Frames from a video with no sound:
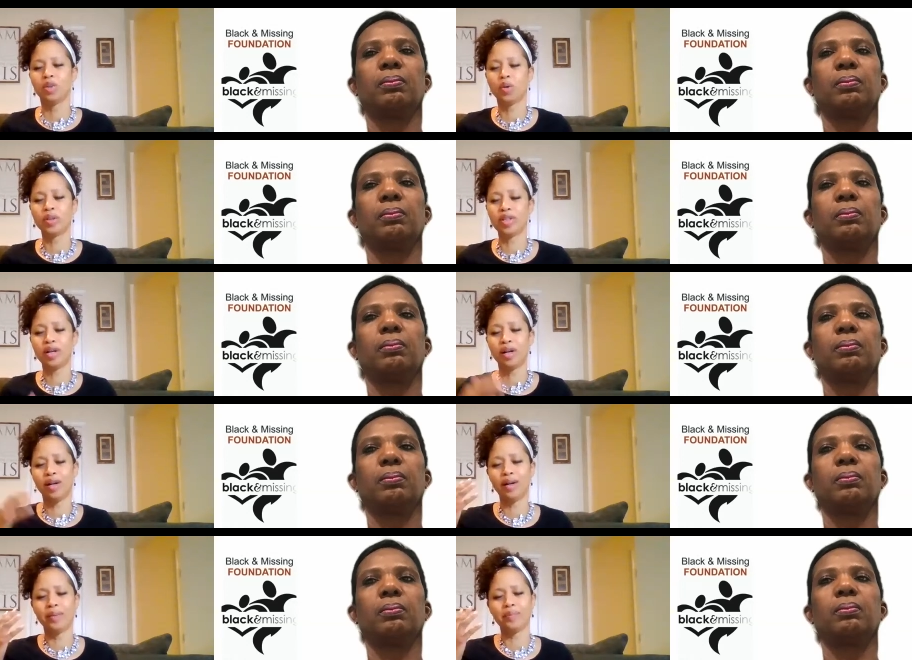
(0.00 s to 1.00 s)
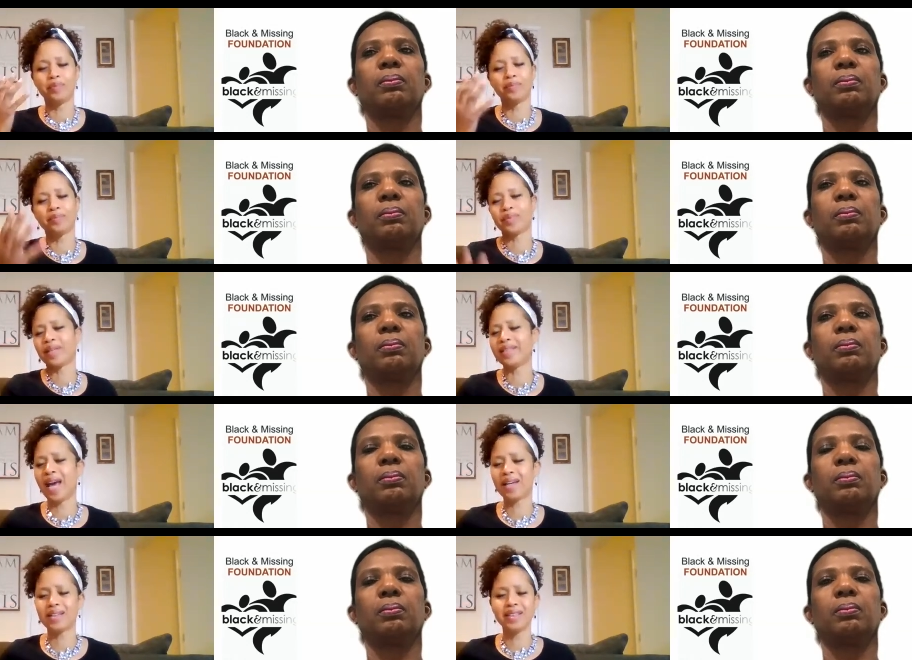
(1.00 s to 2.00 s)
Speaker 1: Lord,
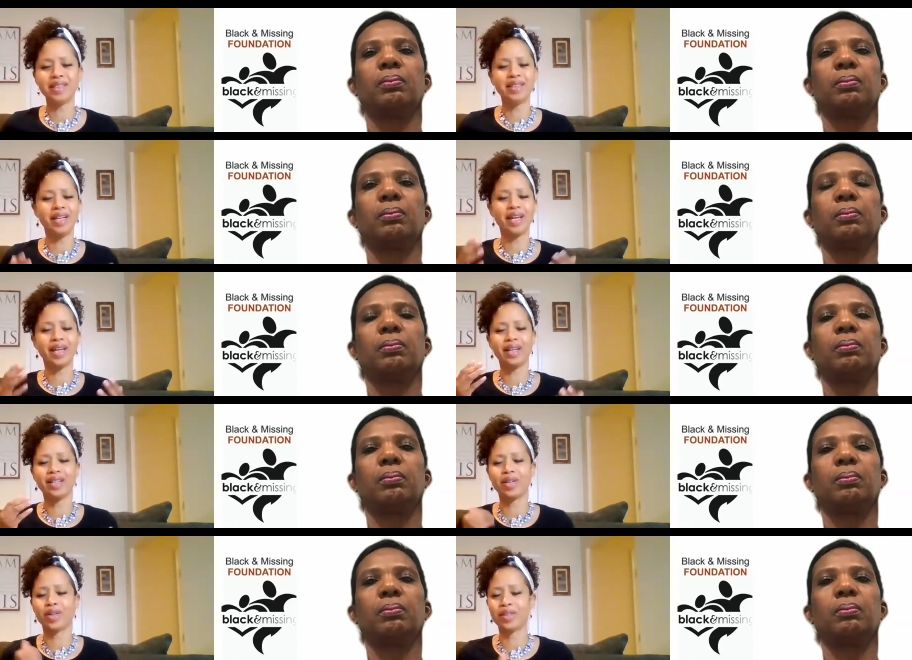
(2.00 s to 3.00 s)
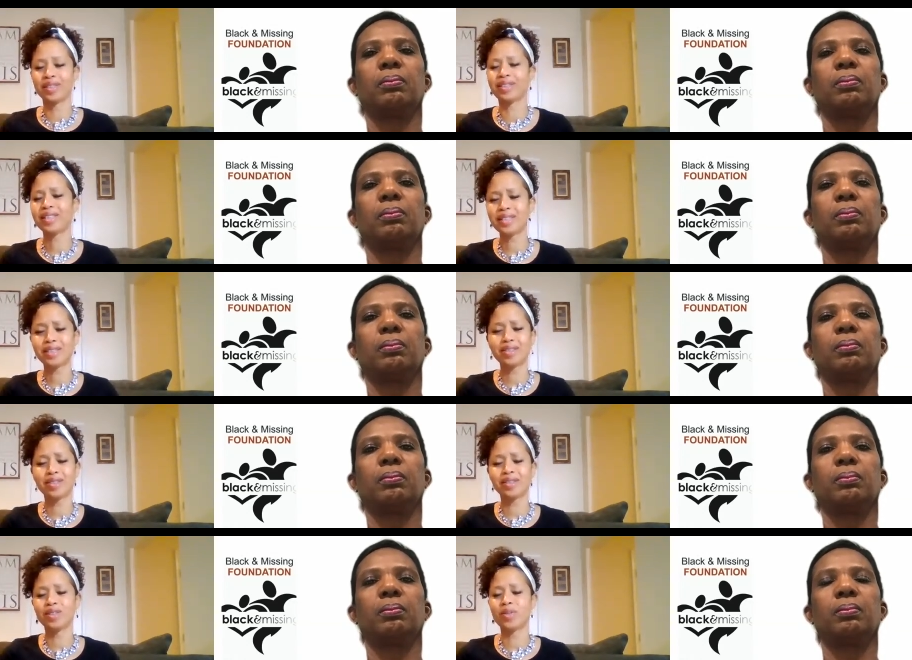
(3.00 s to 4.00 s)
Natalie and her
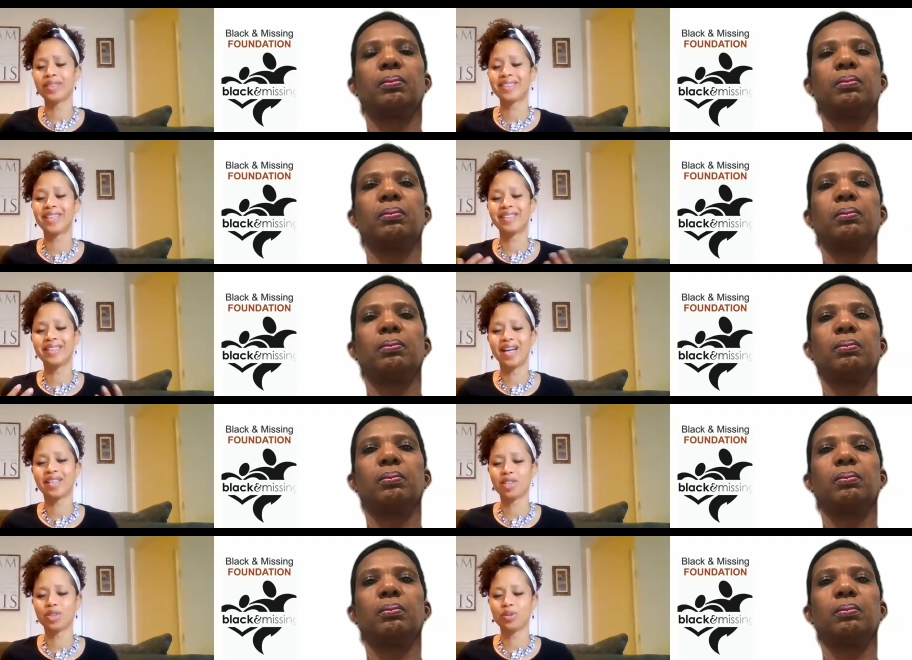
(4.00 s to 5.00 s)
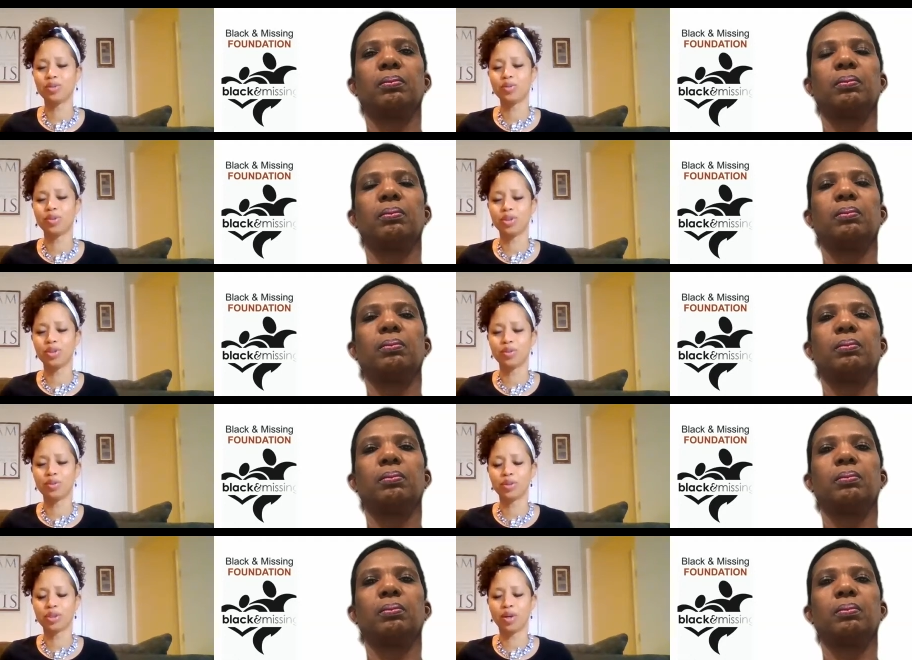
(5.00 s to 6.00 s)
sister, Lord, said yes to
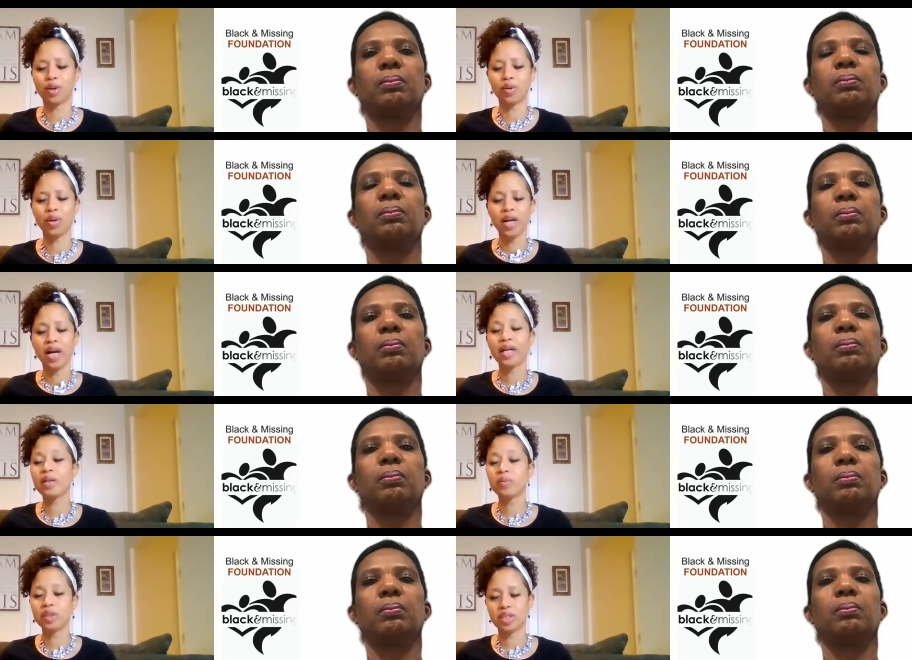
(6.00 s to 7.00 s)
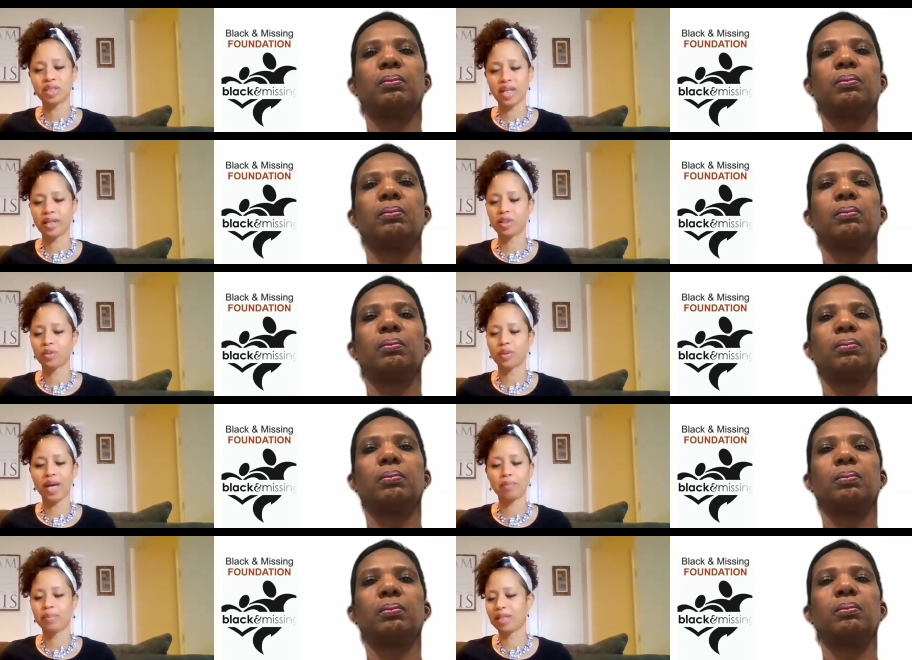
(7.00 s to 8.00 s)
you. So again, we just thank you
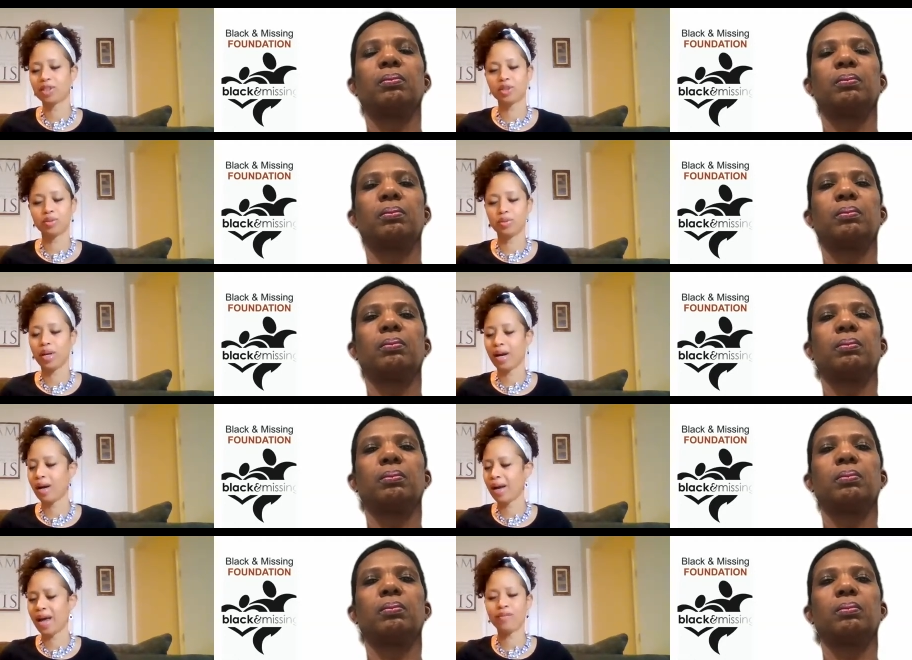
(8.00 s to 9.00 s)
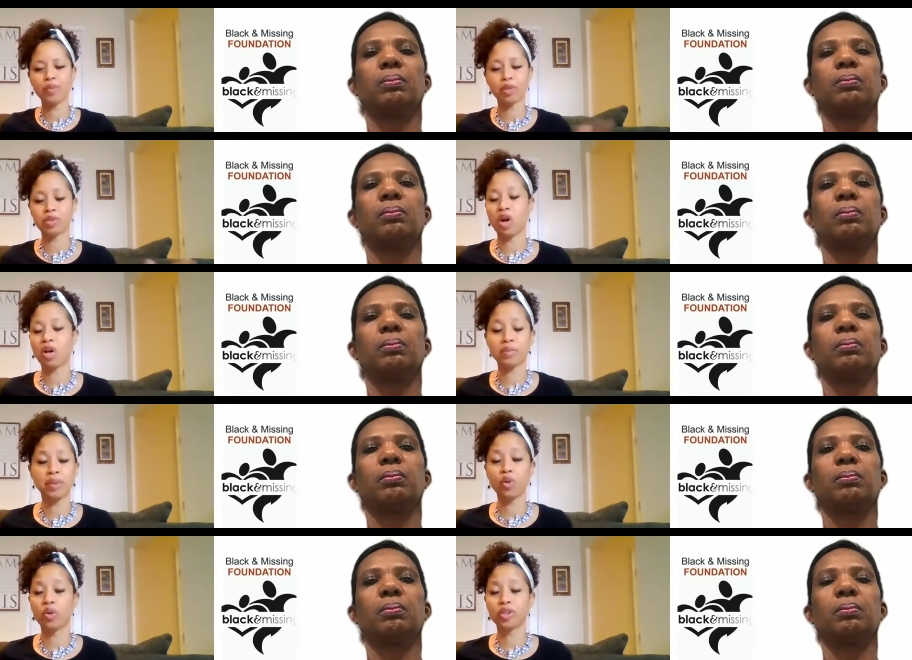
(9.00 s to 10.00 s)
and I bless you. Have your most
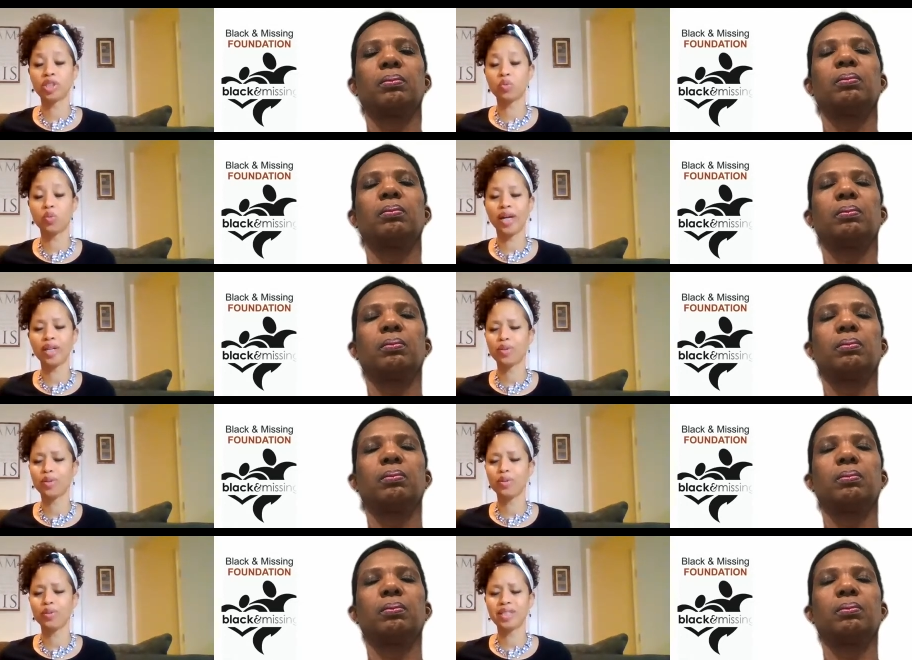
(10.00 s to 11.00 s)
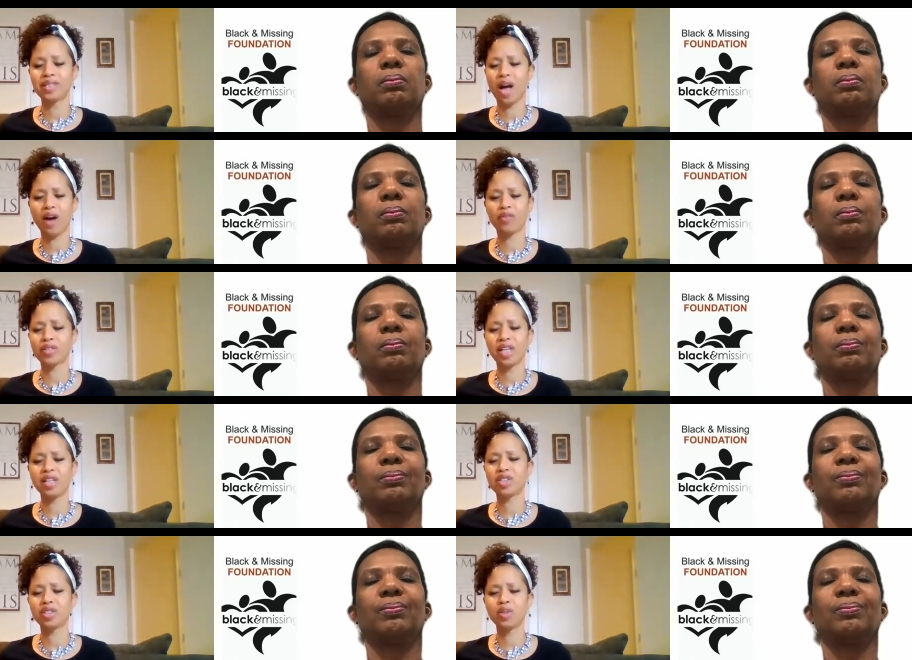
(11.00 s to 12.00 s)
awesome and gorgeous way through this
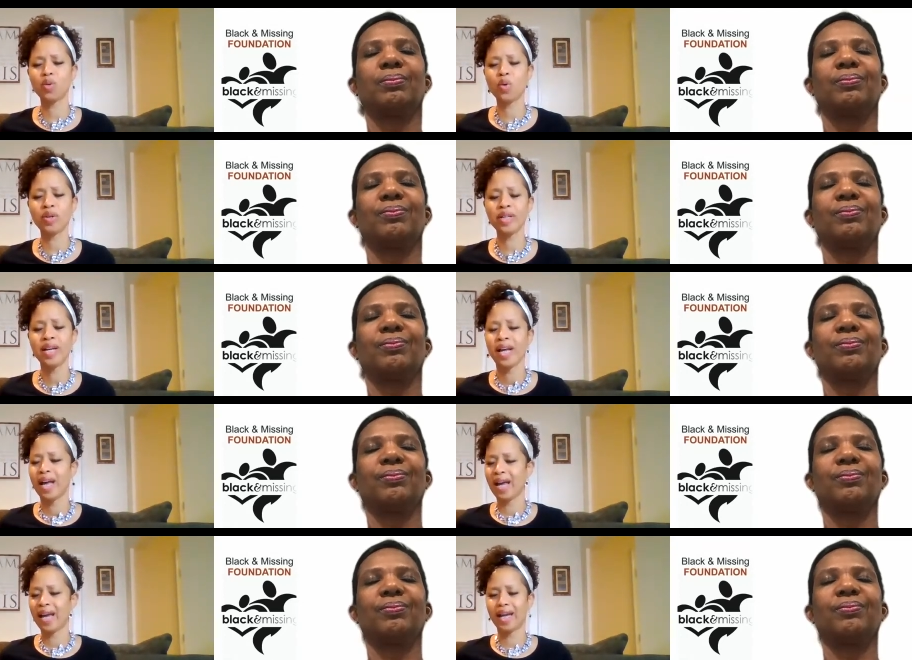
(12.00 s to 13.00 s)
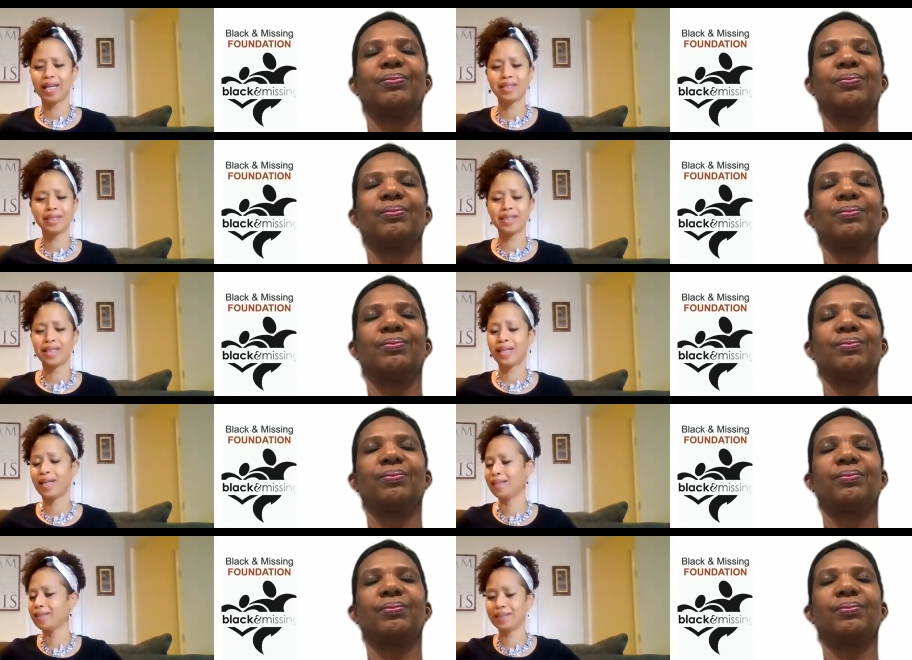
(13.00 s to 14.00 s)
conversation, Lord, and
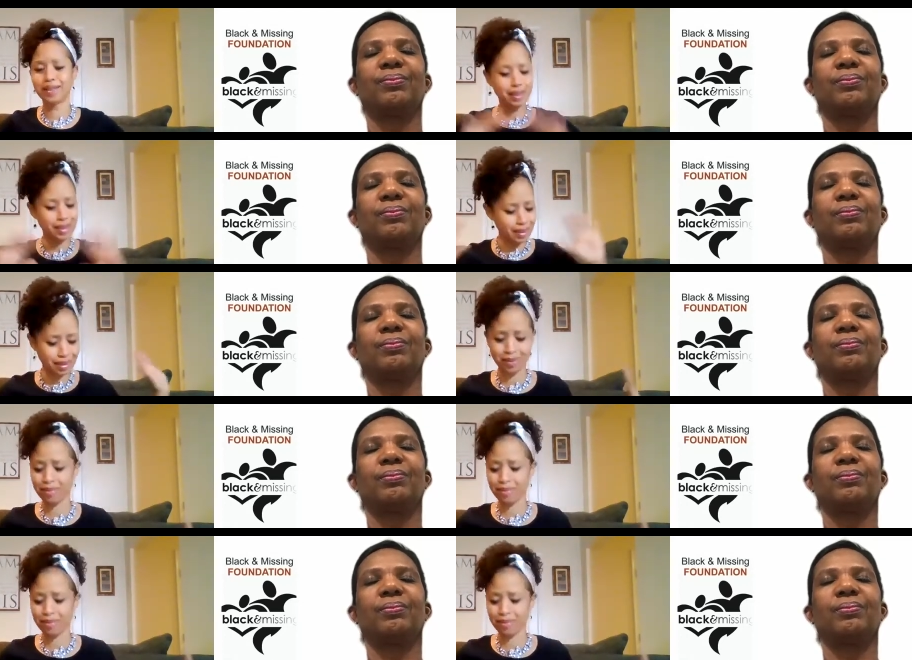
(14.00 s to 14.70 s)
just